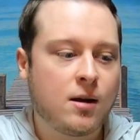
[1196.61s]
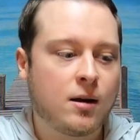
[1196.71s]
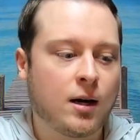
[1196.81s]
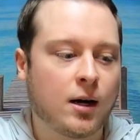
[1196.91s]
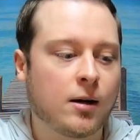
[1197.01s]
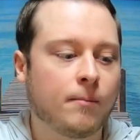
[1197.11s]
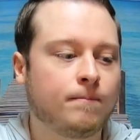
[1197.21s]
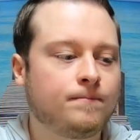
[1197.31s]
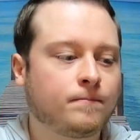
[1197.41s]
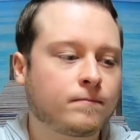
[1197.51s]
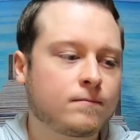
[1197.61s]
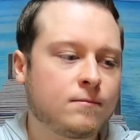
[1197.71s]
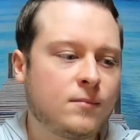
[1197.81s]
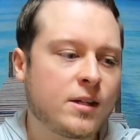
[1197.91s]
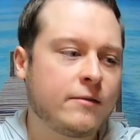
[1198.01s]

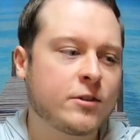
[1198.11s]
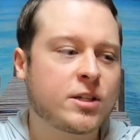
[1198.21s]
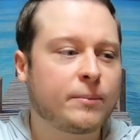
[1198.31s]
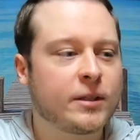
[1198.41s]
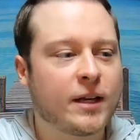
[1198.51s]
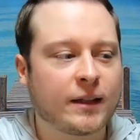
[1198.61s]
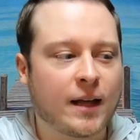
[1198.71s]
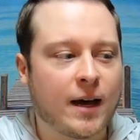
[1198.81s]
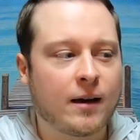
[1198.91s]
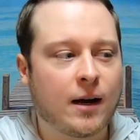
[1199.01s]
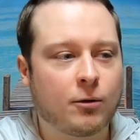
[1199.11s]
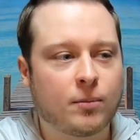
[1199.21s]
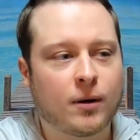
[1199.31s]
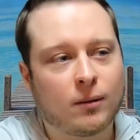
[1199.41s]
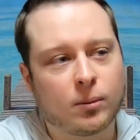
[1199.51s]
For something like that, I would
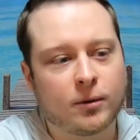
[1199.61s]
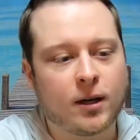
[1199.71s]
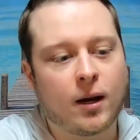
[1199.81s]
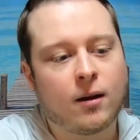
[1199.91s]
probably